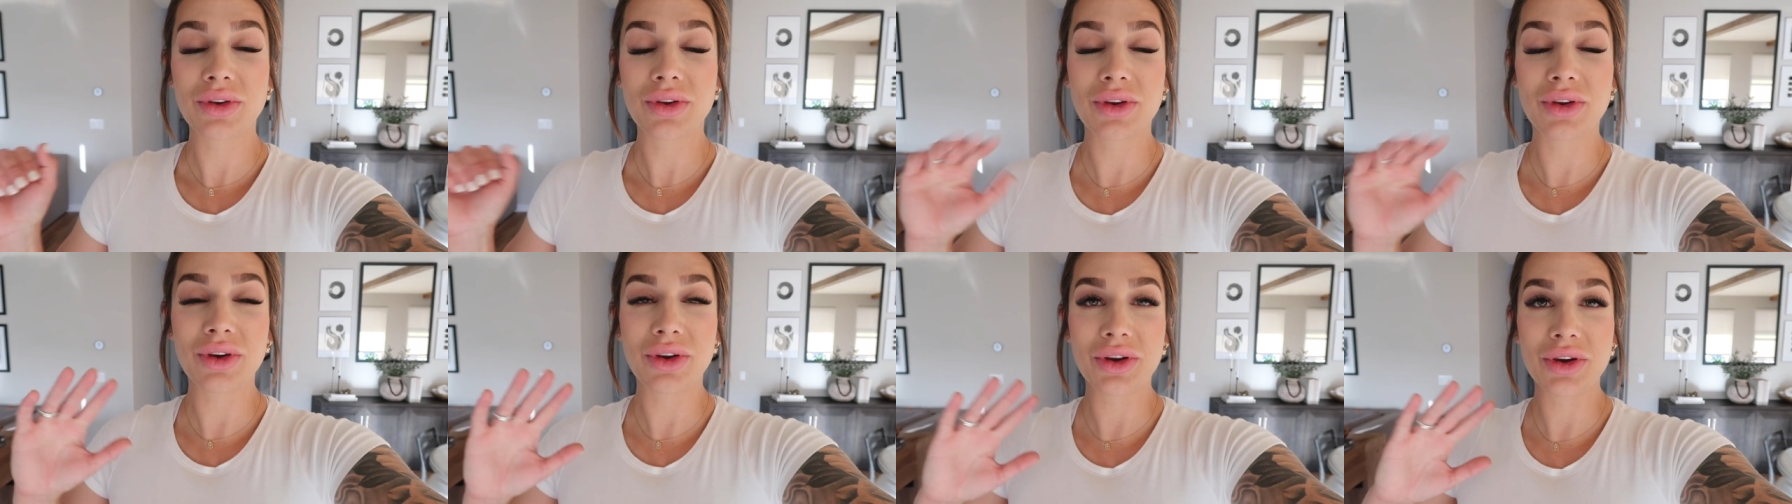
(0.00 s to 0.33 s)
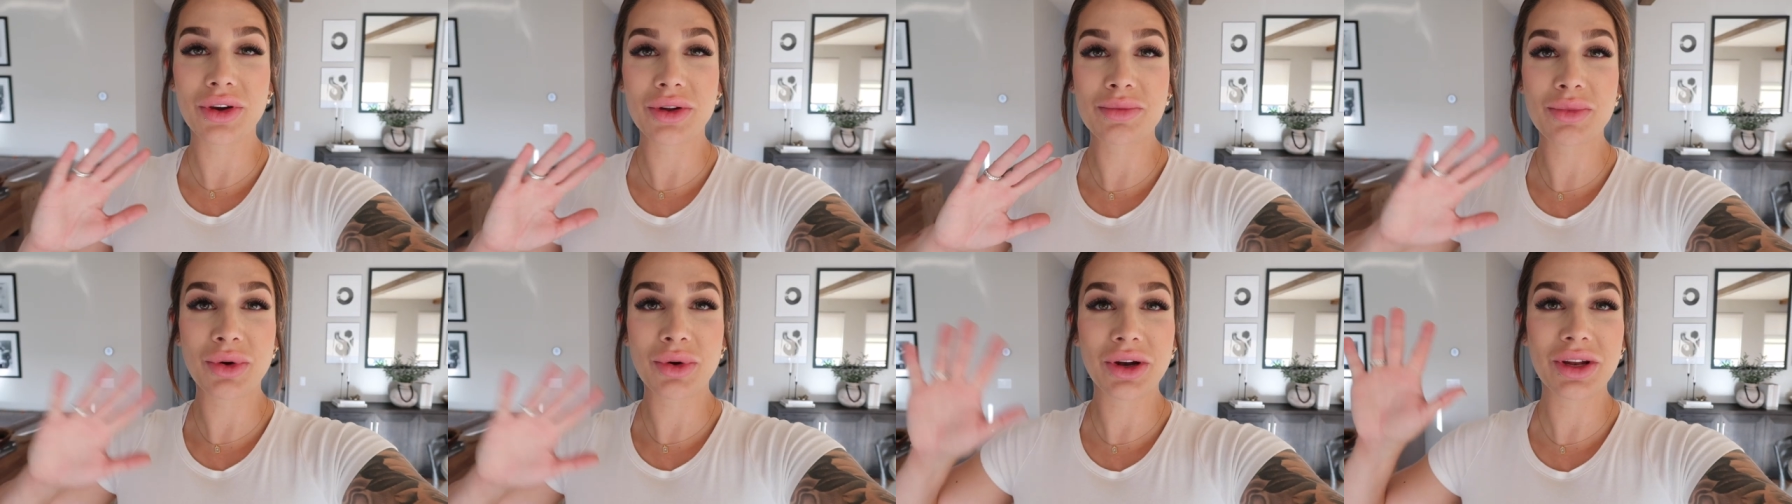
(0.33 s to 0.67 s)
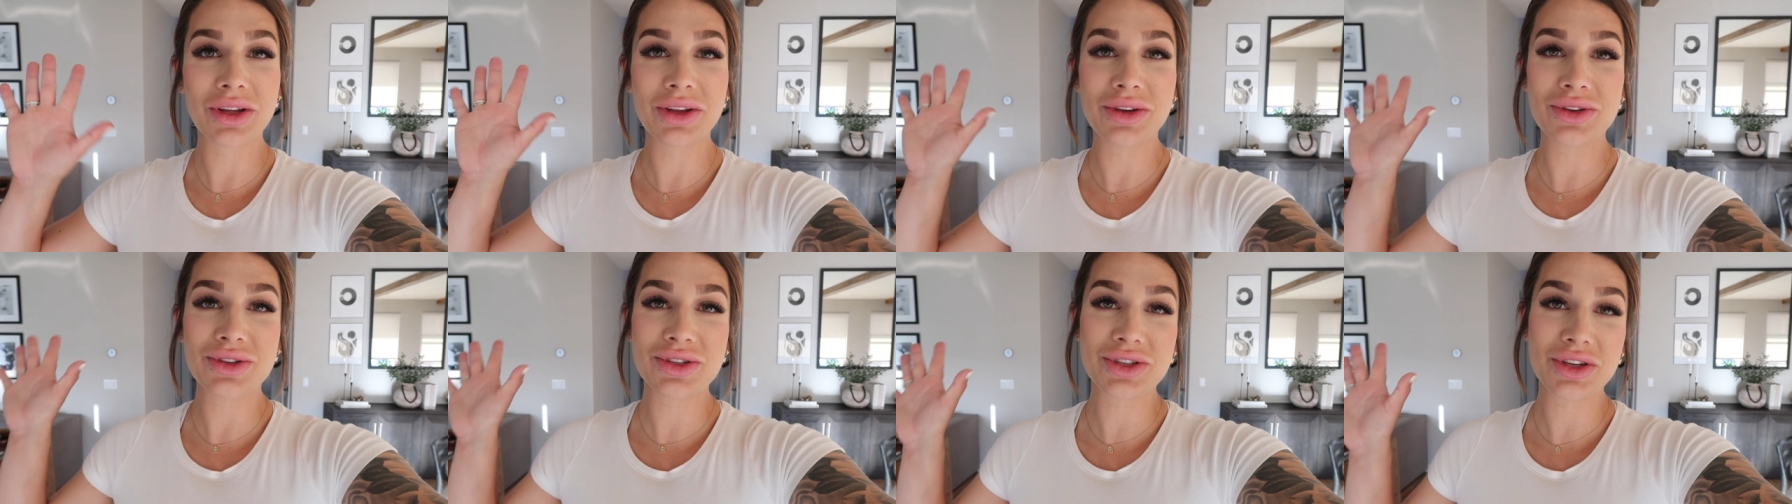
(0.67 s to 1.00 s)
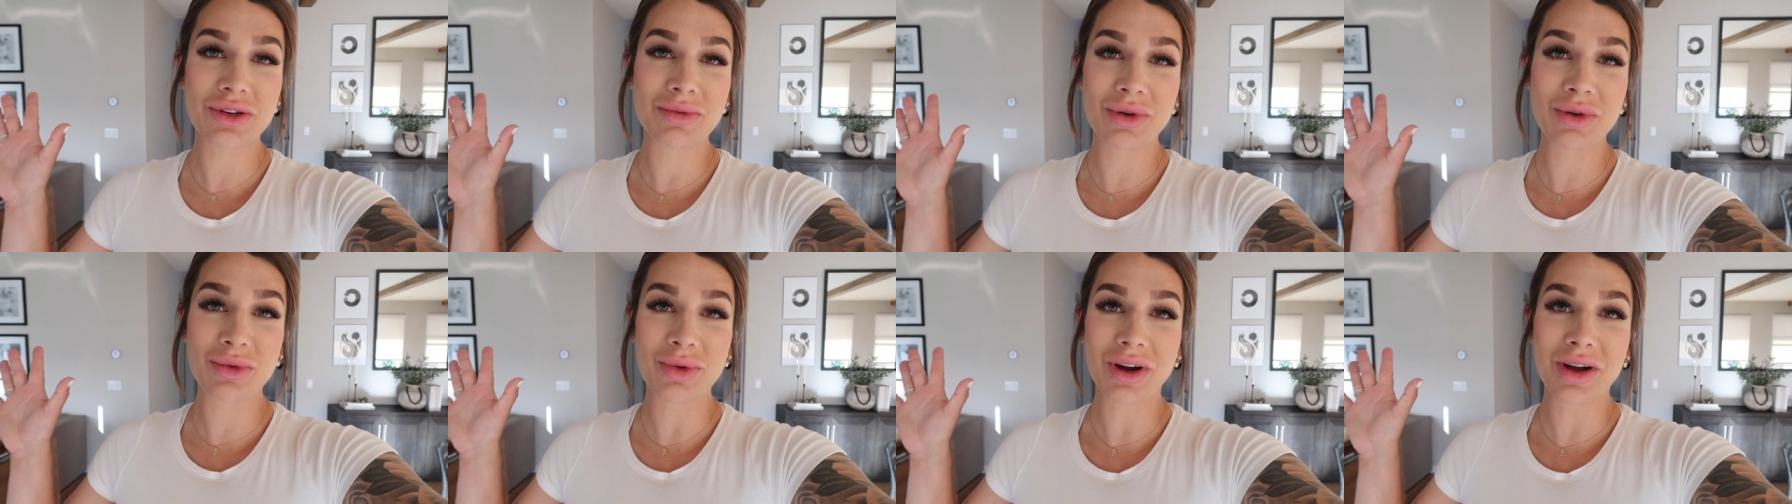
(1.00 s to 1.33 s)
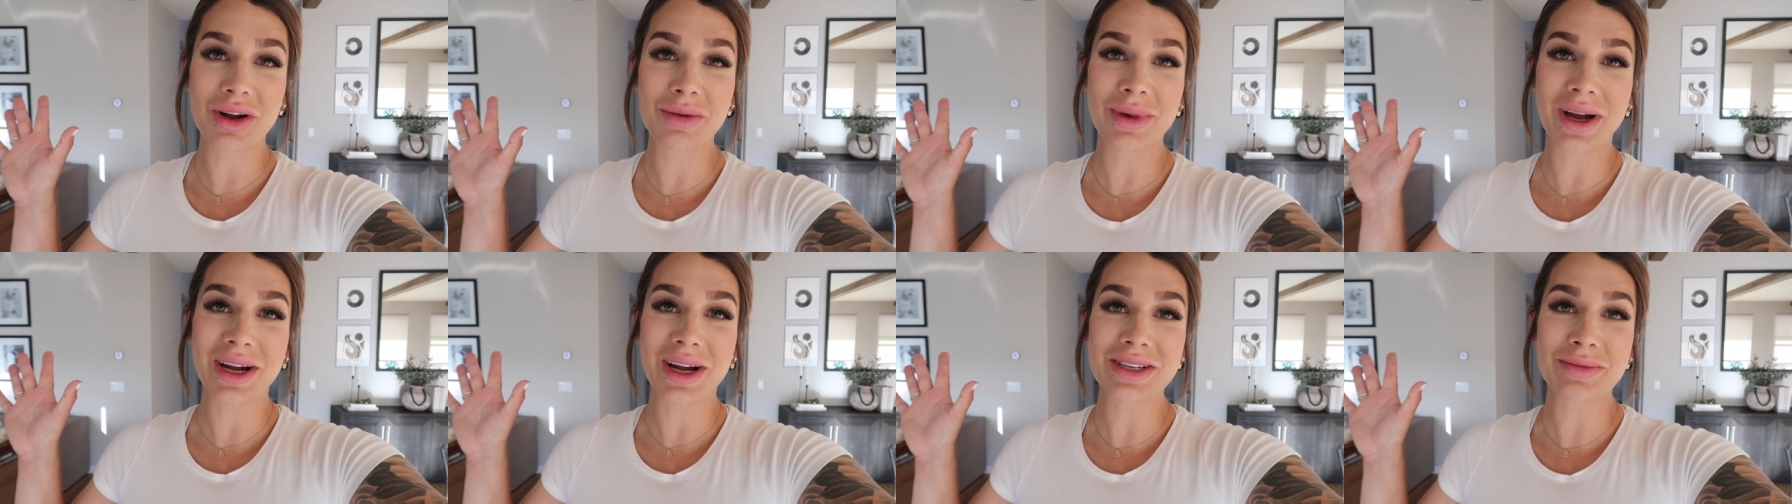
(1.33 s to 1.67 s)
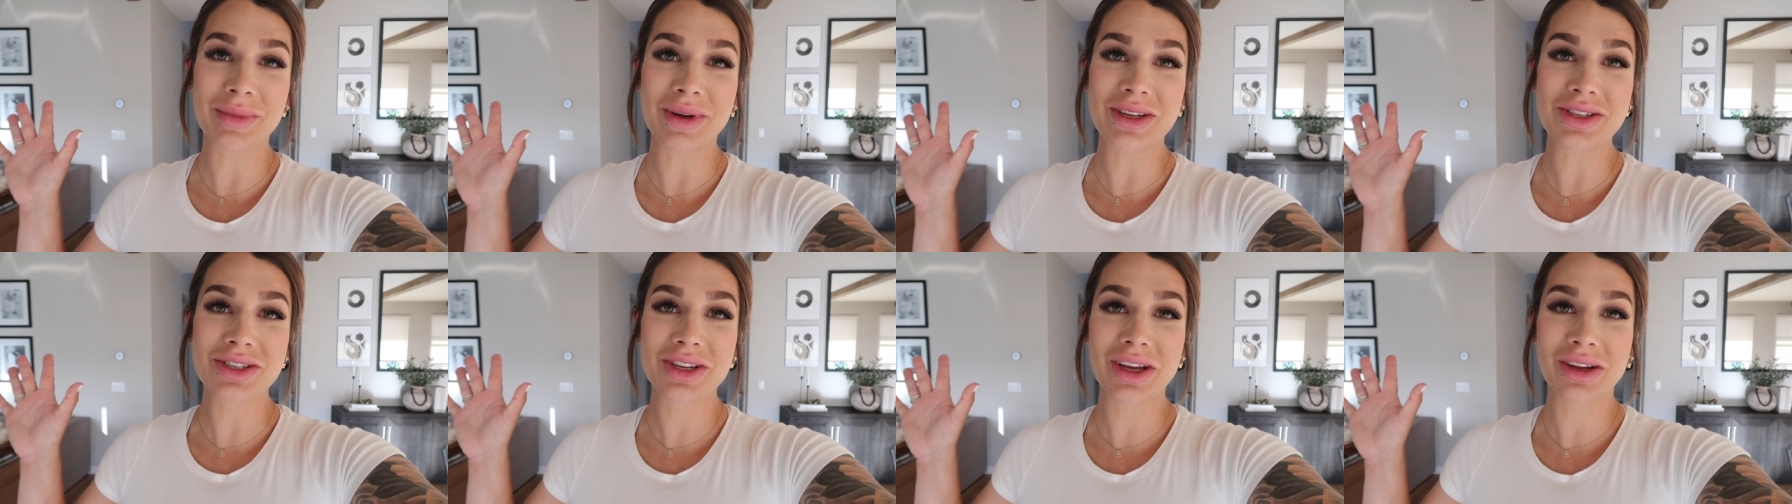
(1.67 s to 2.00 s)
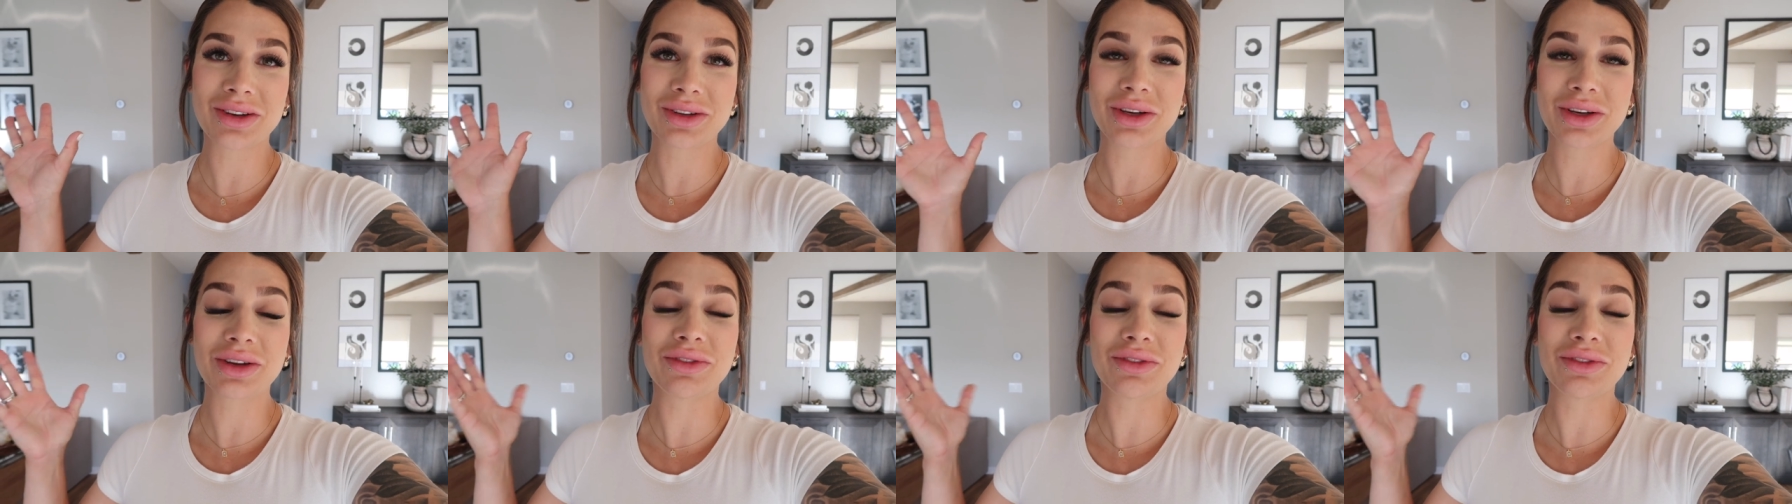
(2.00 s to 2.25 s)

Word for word: Good morning, YouTube, and welcome back to my channel.